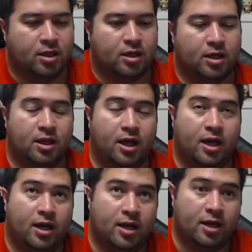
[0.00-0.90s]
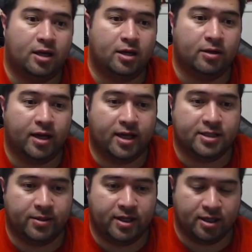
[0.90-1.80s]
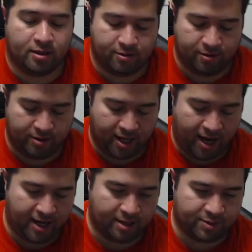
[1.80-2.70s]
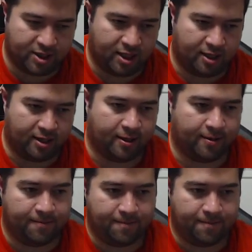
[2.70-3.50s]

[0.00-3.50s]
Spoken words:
And then, okay, so I need to go through the items here.